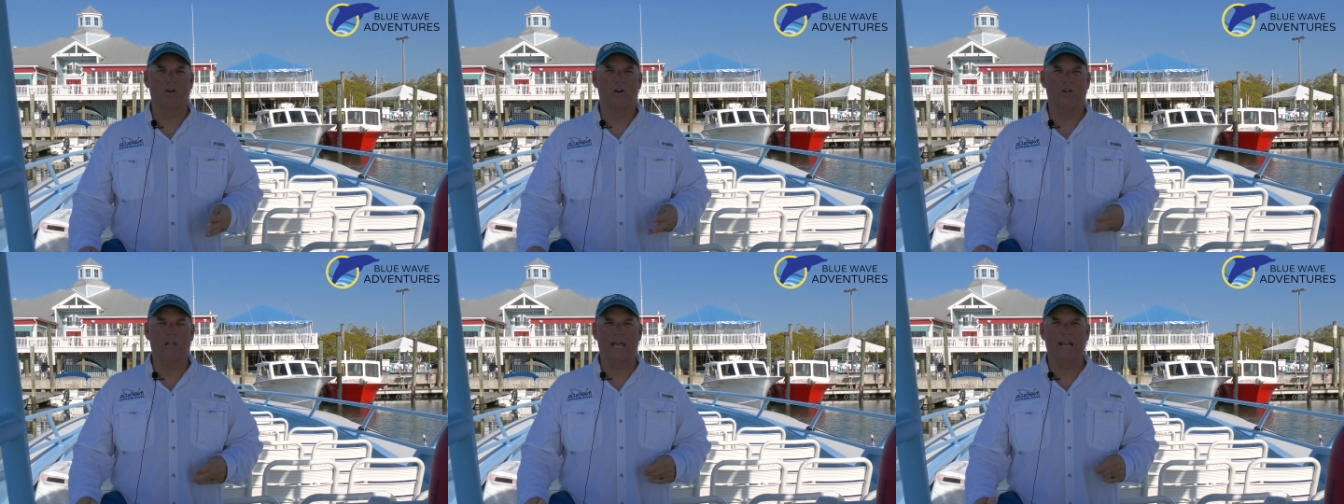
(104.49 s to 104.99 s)
are
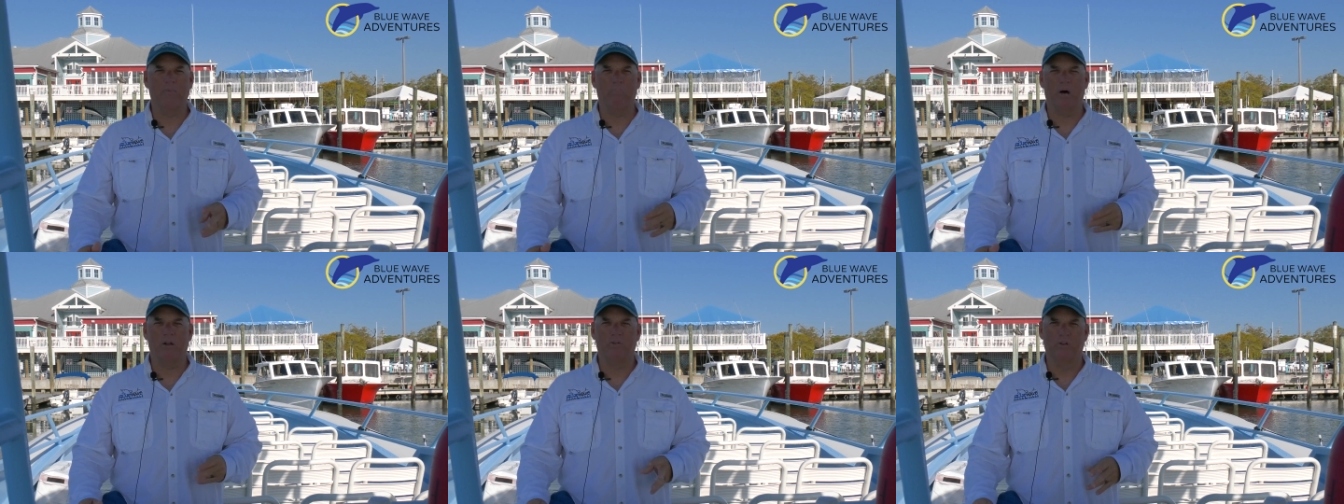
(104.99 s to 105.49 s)
Atlantic
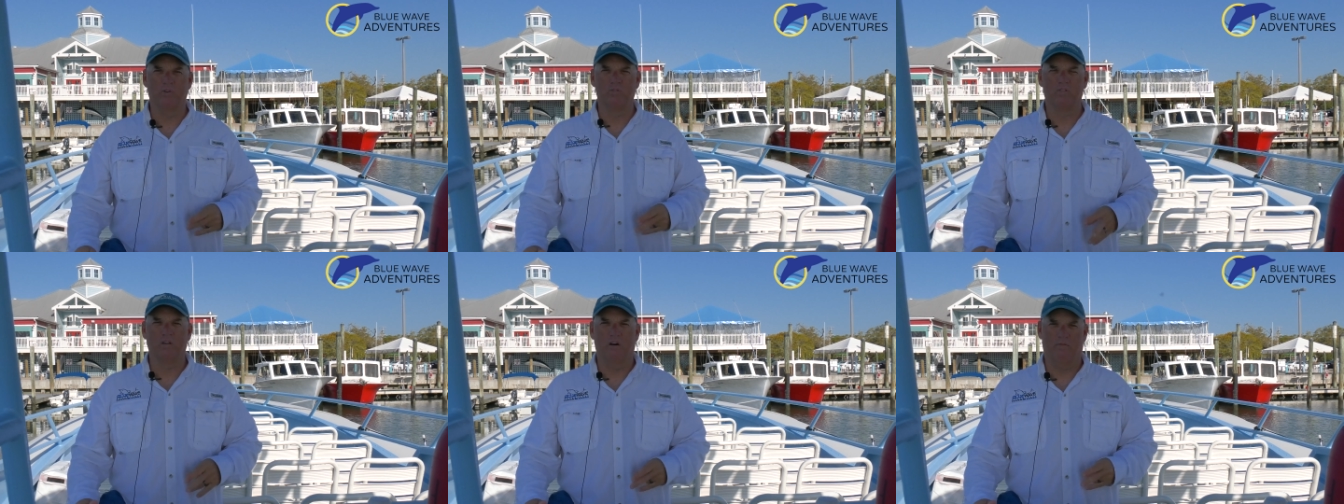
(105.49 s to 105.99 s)

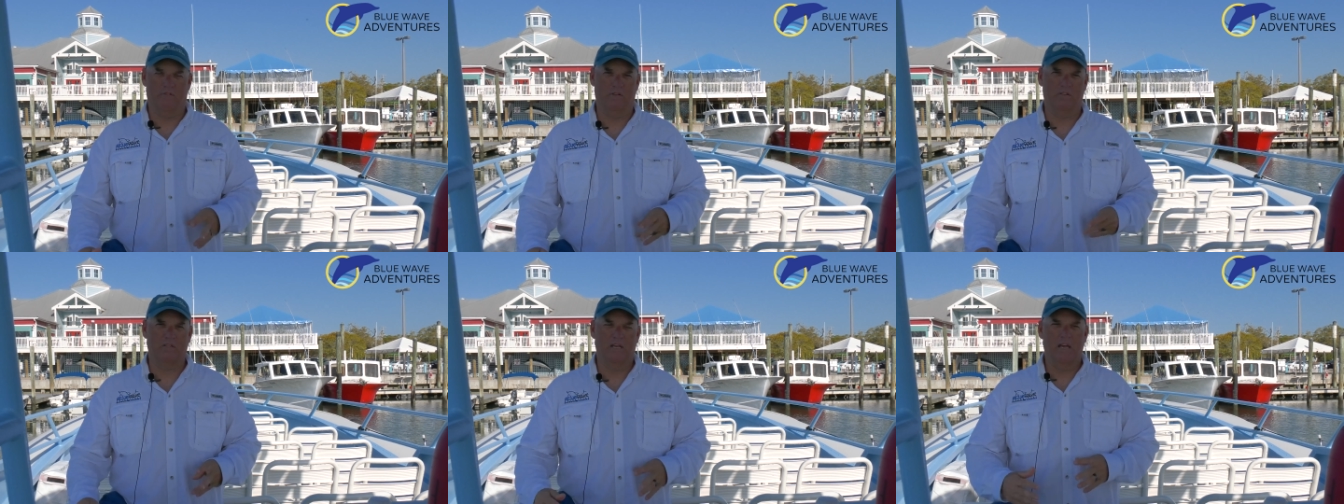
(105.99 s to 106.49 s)
bottlenose
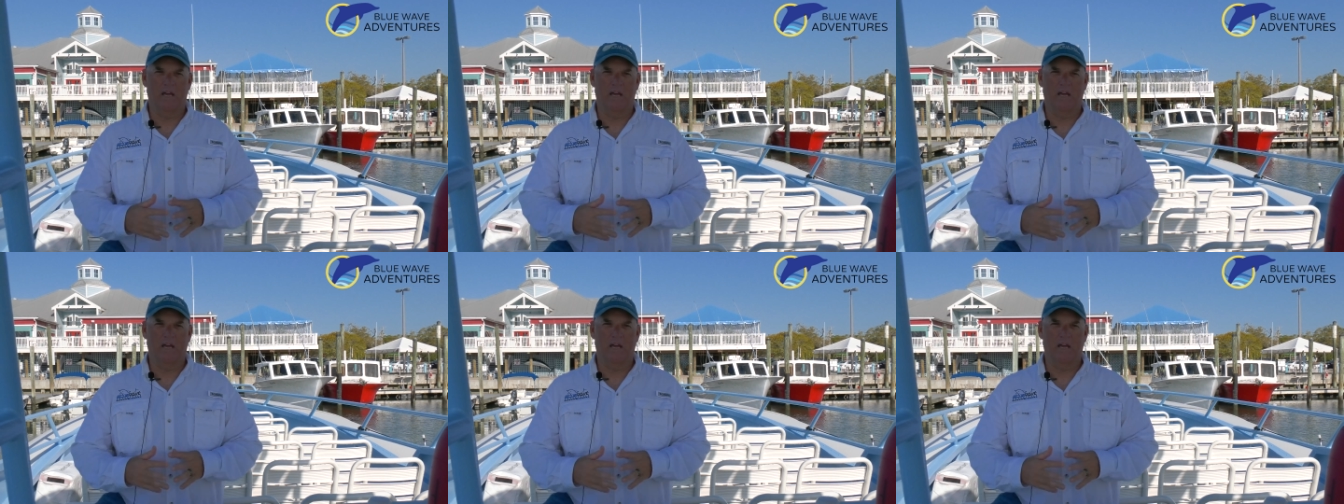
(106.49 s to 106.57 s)
dolphins.